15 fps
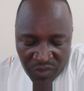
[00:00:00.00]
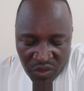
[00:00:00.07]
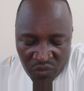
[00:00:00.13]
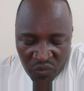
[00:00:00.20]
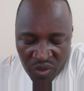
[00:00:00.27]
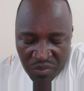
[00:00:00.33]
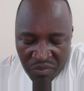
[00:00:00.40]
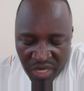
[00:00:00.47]

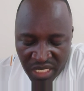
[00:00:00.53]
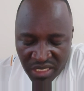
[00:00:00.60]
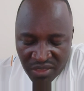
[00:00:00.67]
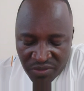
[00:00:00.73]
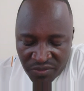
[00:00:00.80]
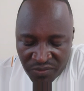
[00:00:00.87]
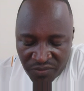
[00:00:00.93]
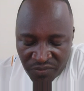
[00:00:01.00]
We must
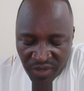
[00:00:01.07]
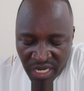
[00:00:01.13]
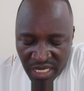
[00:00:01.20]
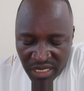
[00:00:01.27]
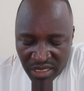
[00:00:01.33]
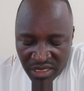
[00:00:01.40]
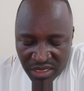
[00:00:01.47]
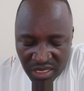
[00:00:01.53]

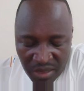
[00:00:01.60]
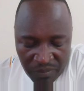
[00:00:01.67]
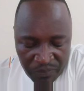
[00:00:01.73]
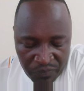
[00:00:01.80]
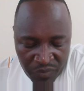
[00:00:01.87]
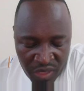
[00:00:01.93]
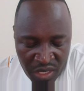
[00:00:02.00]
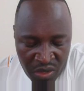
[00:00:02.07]
find
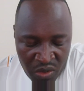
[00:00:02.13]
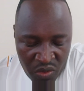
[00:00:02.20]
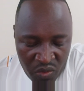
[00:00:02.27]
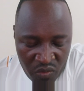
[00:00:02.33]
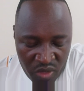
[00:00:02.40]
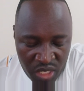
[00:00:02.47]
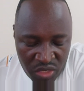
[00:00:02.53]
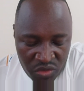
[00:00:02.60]
some
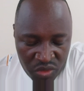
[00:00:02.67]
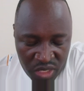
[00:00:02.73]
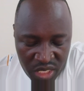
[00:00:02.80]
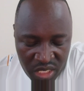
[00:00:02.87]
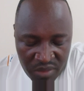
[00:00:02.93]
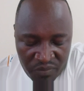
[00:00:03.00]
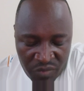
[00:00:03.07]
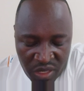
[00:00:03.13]
way to
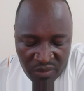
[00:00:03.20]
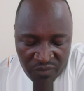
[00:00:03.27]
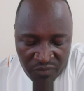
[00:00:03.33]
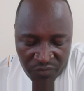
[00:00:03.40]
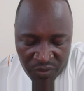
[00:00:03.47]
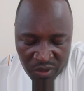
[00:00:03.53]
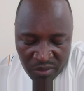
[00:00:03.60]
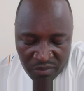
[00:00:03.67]
keep them
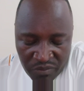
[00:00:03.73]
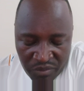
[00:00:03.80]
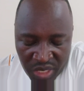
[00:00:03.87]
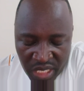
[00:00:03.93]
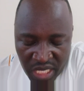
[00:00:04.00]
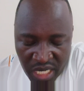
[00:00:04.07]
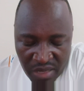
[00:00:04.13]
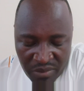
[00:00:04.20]
from
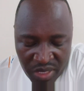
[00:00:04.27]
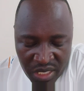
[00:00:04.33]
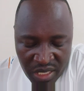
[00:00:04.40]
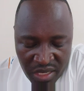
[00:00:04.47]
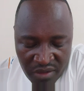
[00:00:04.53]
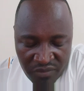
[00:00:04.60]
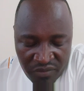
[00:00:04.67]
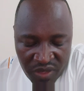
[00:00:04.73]
becoming
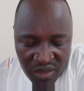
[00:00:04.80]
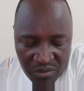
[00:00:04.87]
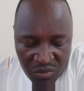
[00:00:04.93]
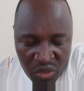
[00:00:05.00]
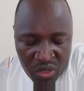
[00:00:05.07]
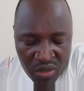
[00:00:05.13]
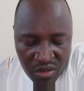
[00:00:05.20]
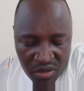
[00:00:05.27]
even
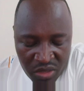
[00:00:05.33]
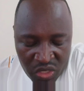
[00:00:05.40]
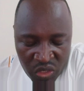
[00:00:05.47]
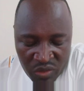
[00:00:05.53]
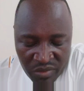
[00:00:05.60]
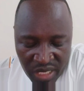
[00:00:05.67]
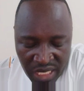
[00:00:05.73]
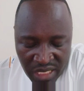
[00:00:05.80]
more
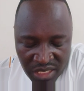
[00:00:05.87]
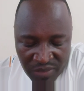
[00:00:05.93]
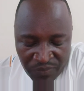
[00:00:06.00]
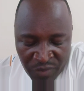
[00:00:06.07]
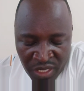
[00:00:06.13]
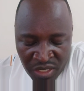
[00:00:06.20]
numerous."